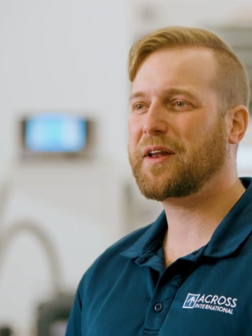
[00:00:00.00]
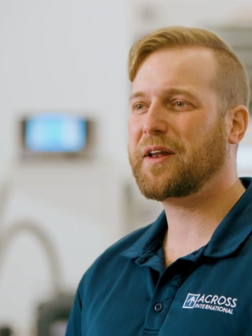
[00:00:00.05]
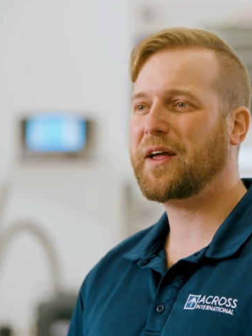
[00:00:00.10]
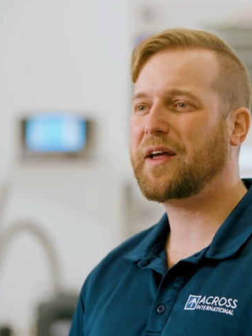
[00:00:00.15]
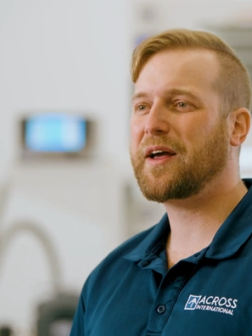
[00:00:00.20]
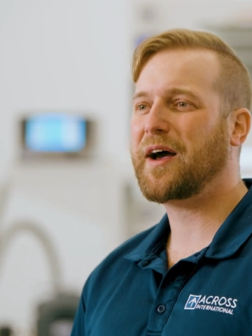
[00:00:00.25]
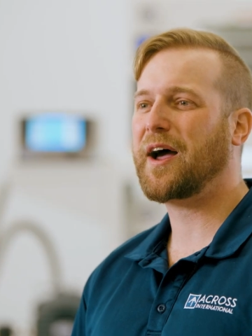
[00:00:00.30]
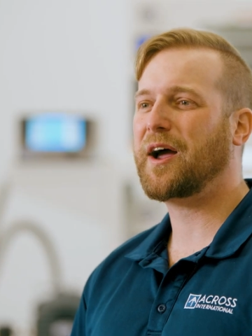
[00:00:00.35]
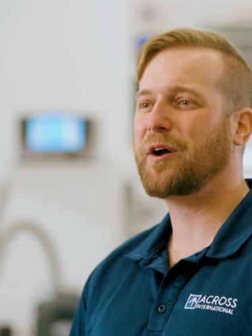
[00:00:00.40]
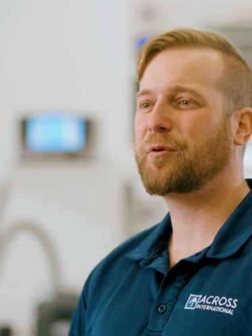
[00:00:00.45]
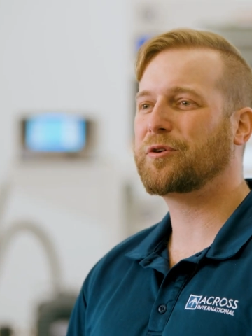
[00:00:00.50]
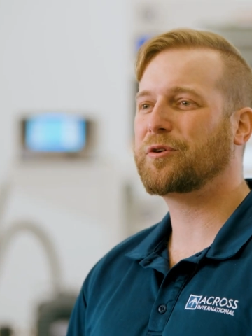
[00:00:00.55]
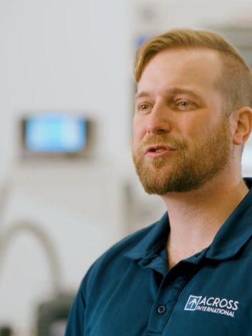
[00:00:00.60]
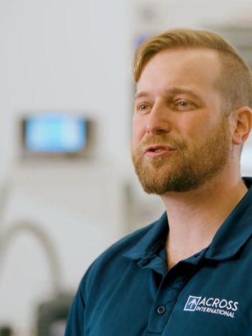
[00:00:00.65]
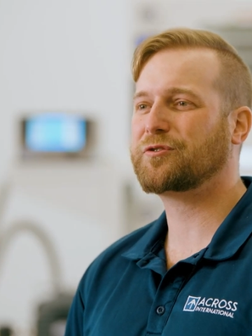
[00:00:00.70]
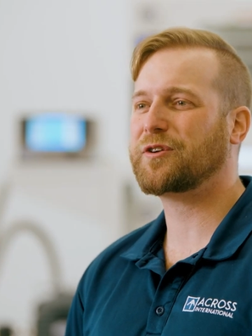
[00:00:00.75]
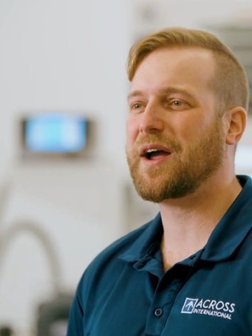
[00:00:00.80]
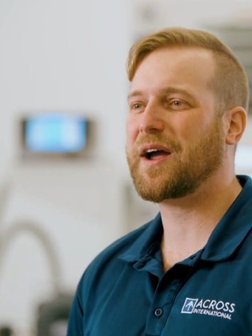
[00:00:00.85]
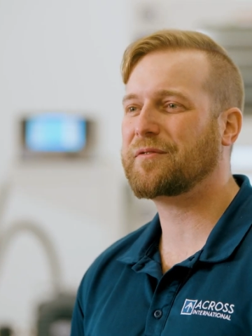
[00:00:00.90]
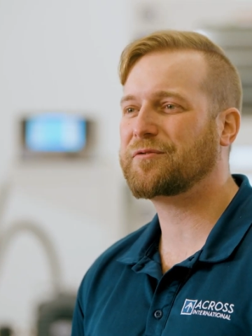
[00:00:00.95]
at AI, we
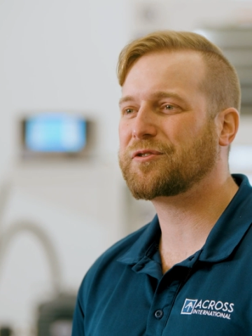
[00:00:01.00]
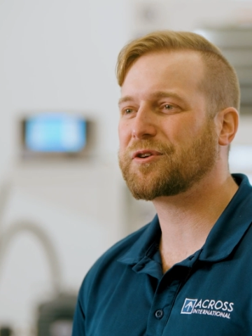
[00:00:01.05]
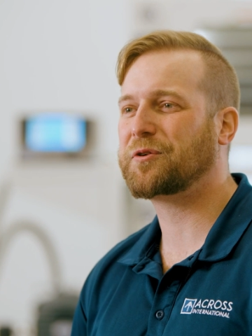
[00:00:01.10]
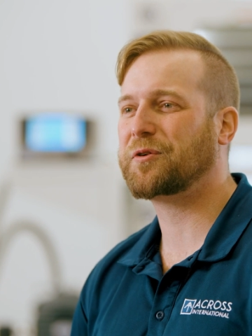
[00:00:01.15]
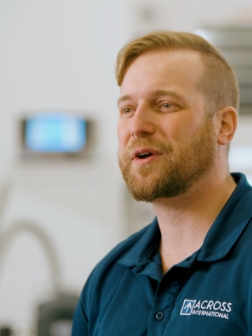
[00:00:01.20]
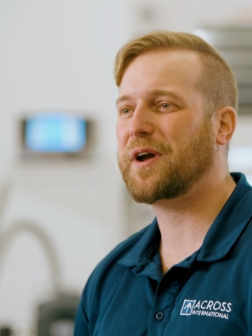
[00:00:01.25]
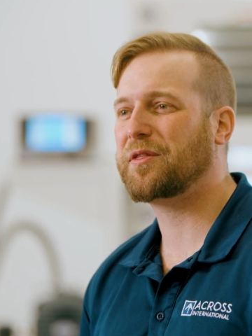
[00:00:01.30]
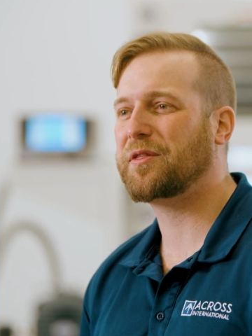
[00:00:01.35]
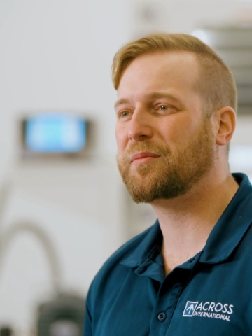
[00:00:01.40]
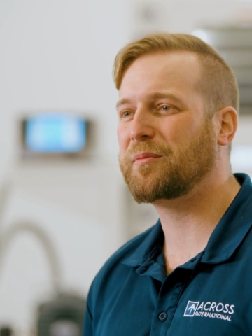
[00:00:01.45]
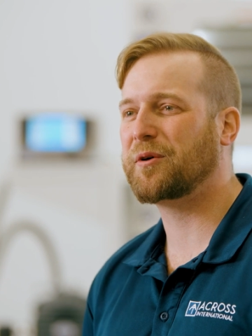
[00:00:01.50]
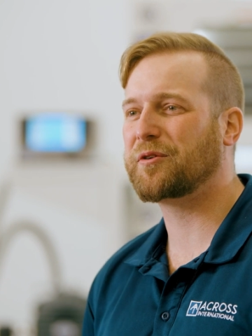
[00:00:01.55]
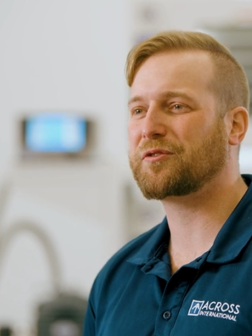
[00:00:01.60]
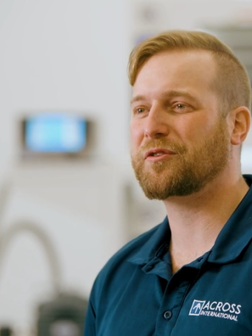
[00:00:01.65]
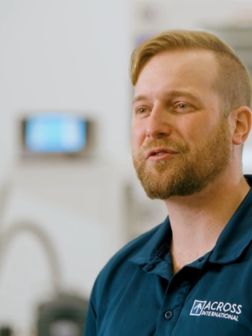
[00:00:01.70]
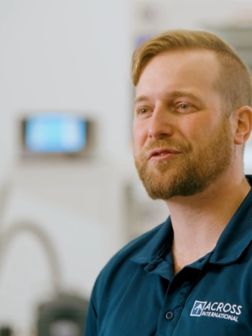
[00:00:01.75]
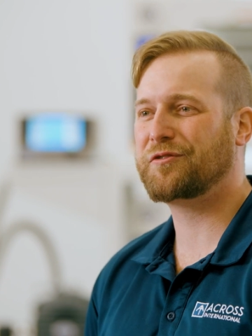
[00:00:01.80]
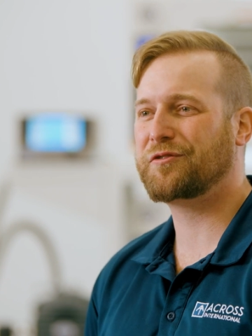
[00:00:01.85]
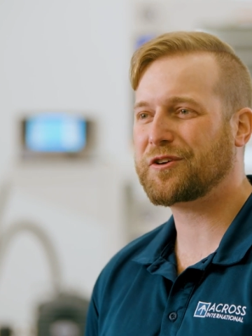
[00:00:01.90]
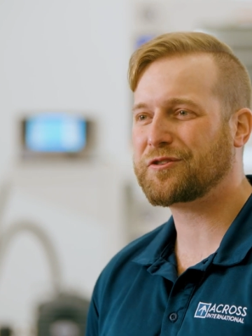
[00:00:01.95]
strive to create the most
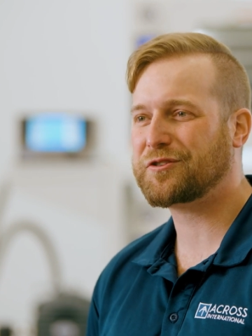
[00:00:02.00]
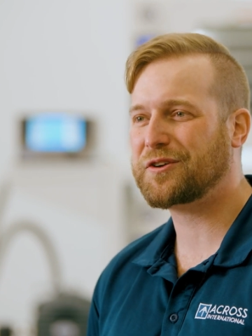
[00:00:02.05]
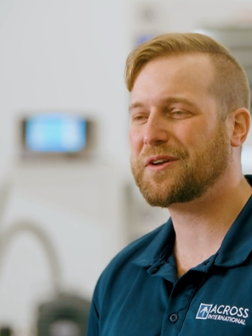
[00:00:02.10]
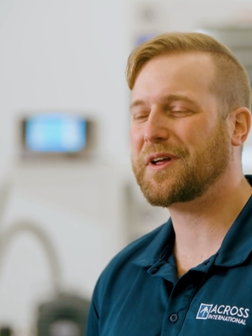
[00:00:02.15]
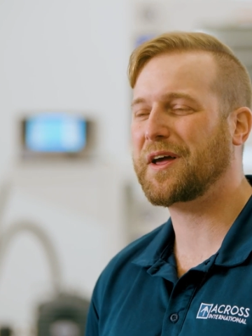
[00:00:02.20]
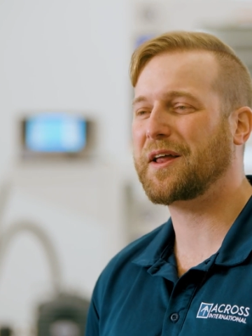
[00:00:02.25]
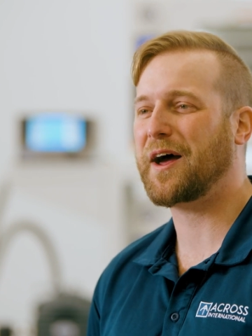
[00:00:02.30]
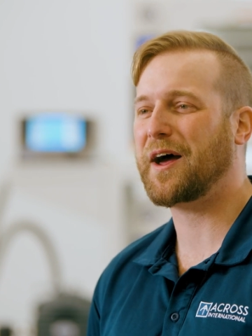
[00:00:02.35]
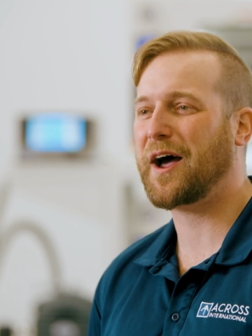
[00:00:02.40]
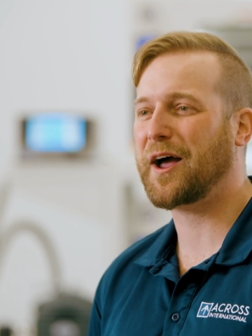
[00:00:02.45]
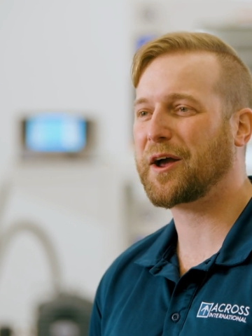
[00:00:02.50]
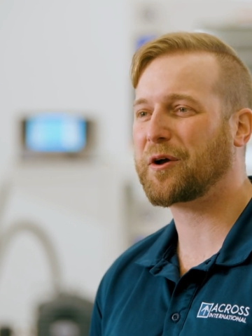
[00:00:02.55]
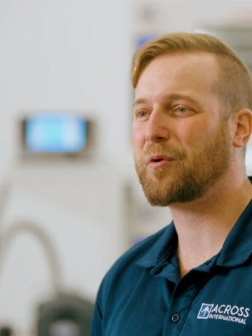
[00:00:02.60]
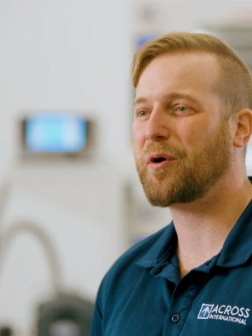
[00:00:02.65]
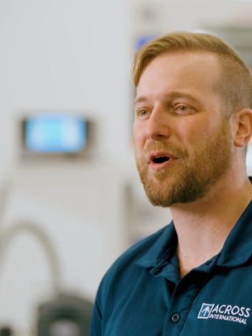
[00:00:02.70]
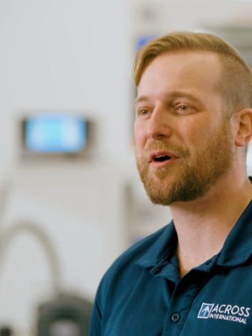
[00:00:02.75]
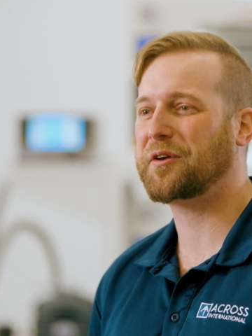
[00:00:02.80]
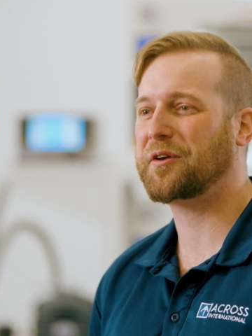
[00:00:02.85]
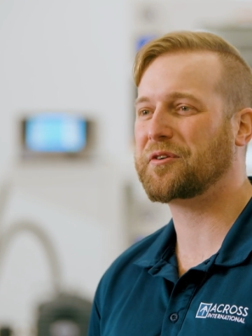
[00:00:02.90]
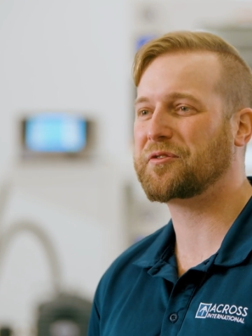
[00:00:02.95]
efficient and high
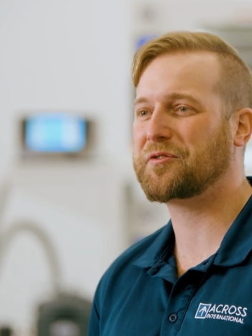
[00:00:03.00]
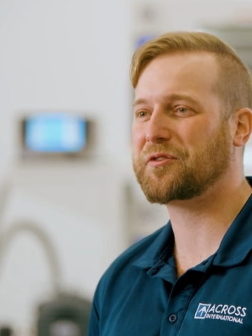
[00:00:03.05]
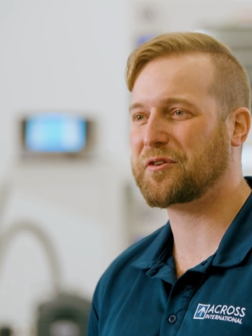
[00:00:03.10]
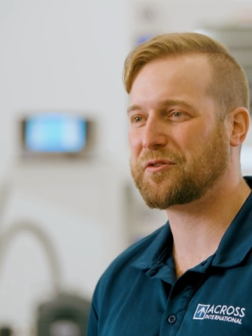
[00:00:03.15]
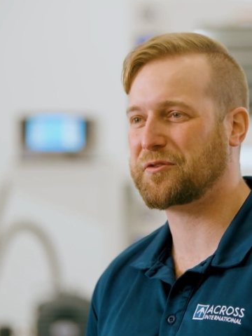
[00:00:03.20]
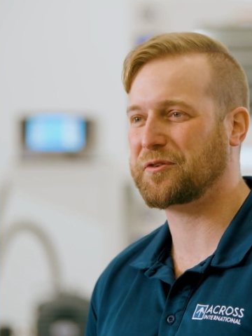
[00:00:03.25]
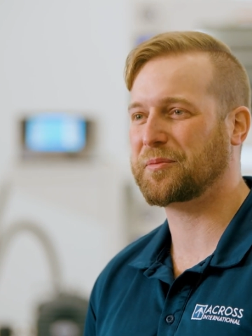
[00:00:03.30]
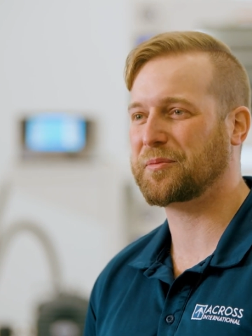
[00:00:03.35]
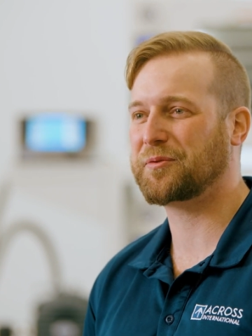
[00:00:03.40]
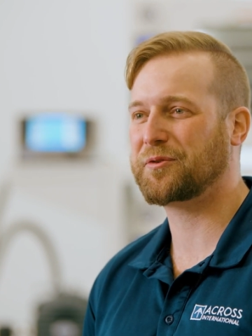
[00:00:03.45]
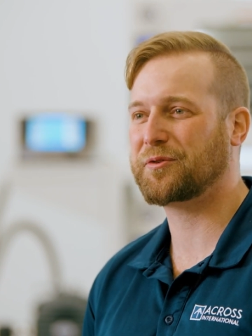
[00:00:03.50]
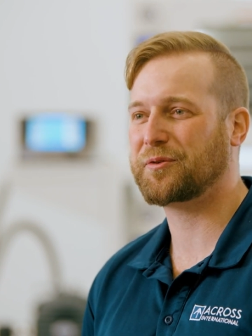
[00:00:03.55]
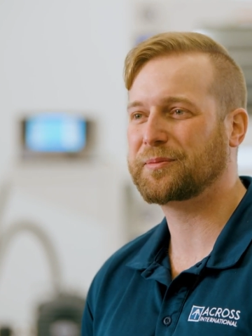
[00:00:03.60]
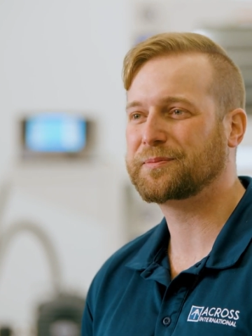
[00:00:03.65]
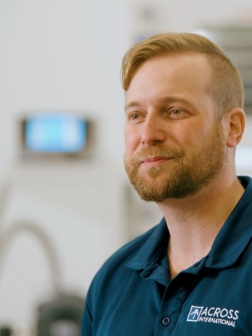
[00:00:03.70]
quality systems.